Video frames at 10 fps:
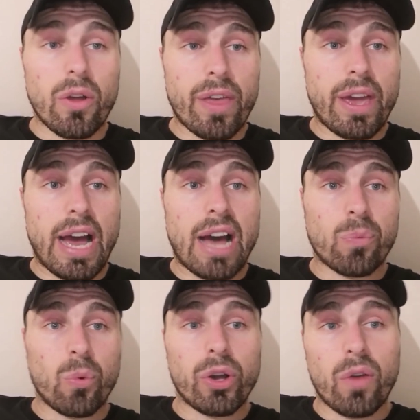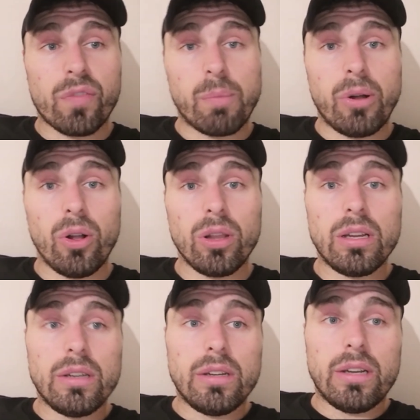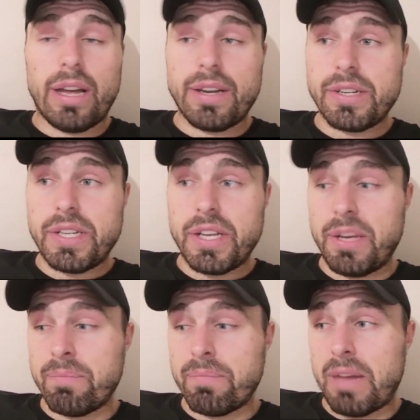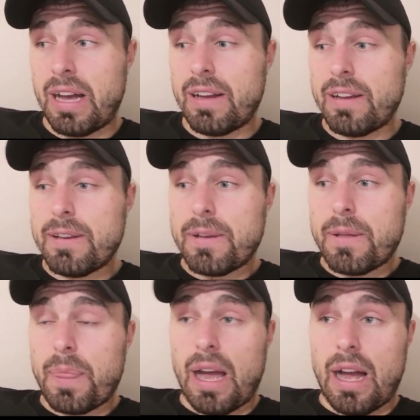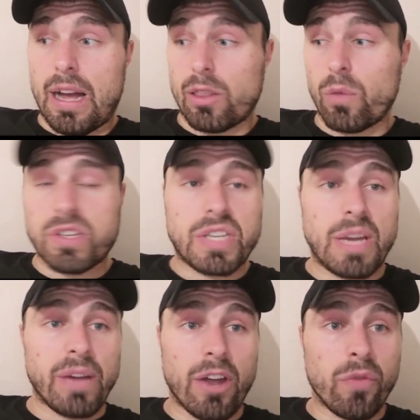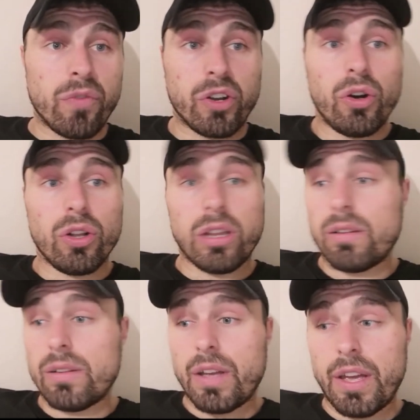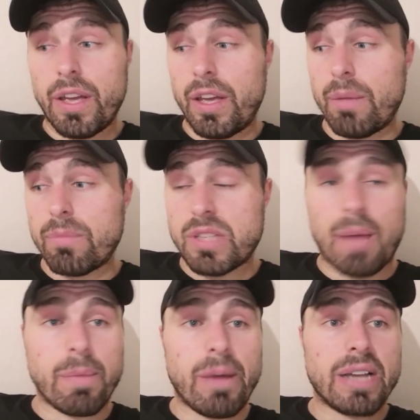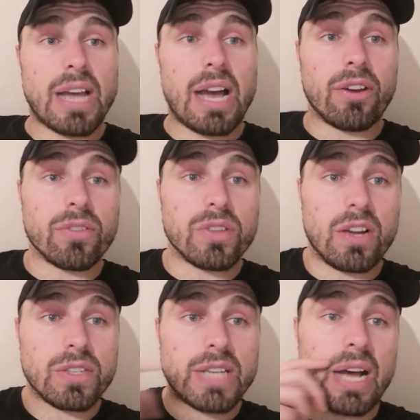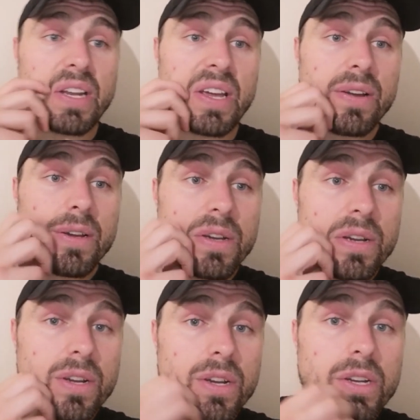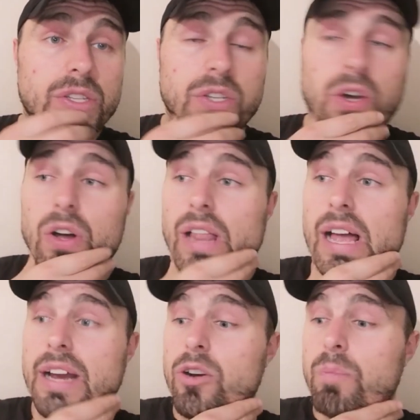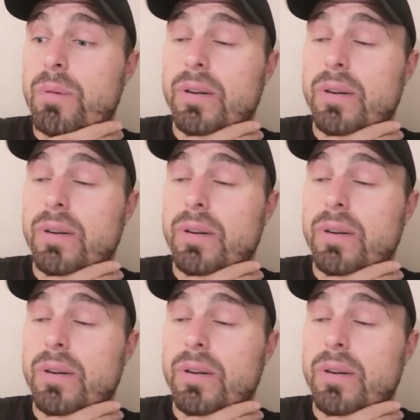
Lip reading: of the hard work off the ball, and I'd love to see him get another goal. So that'd be my side on Saturday. Score lineup.